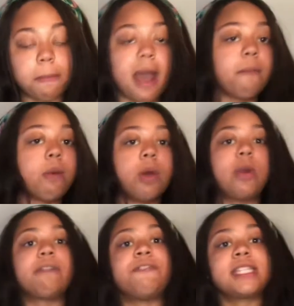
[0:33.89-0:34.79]
I'm on my way
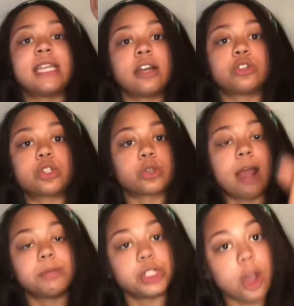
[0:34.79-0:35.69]
to 1,500
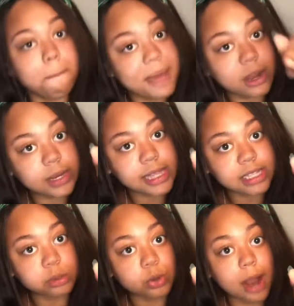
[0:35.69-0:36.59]
subscribers, and y'all better hit that
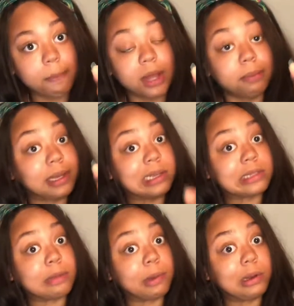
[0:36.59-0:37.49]
subscribe button because
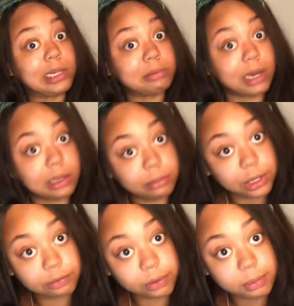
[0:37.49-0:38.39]
the police might come
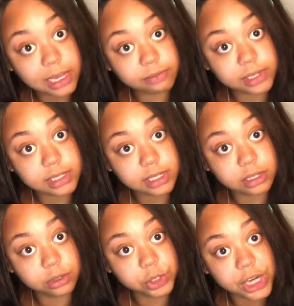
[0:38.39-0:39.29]
looking for me if this gets a
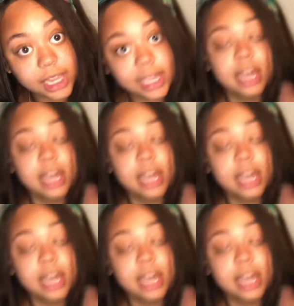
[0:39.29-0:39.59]
little shaky.